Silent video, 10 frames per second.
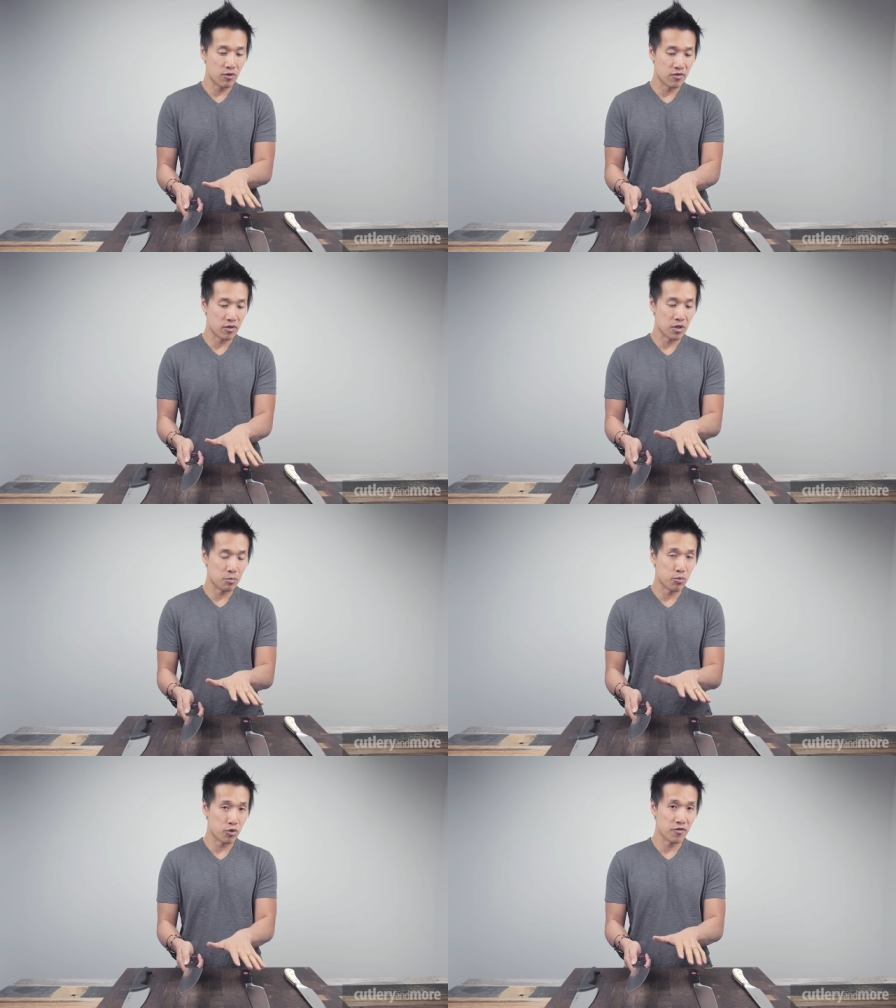overall
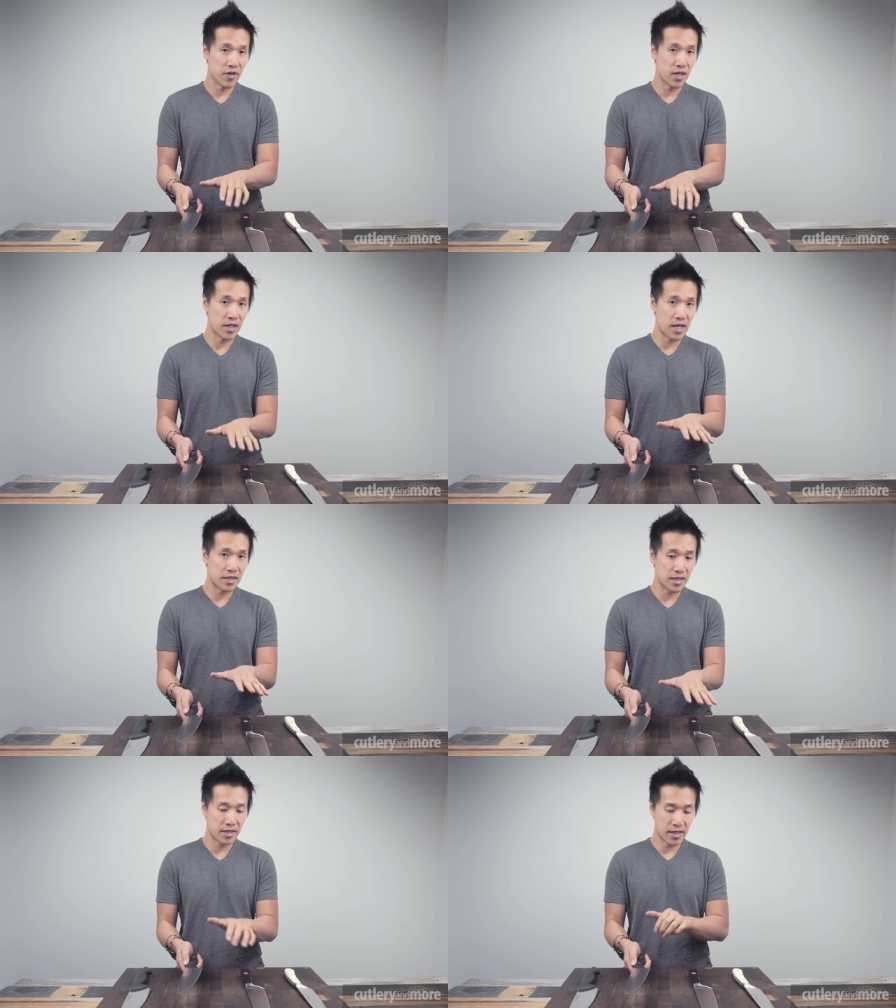profile
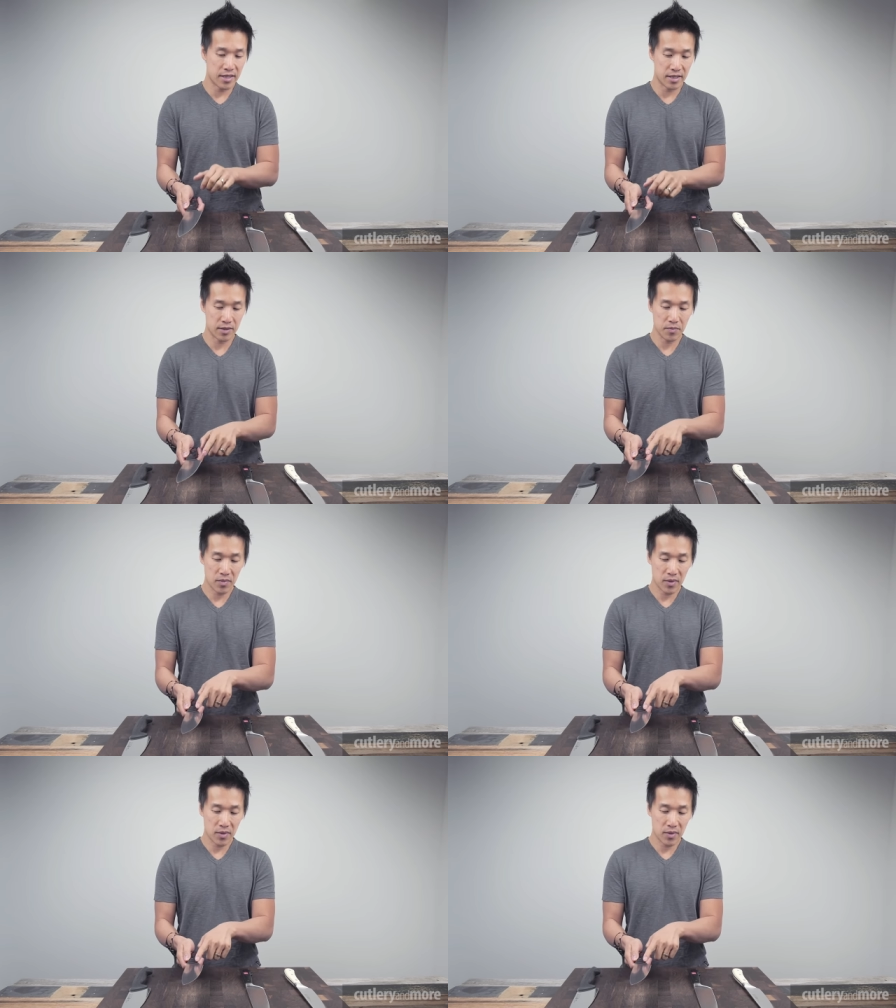as the classic.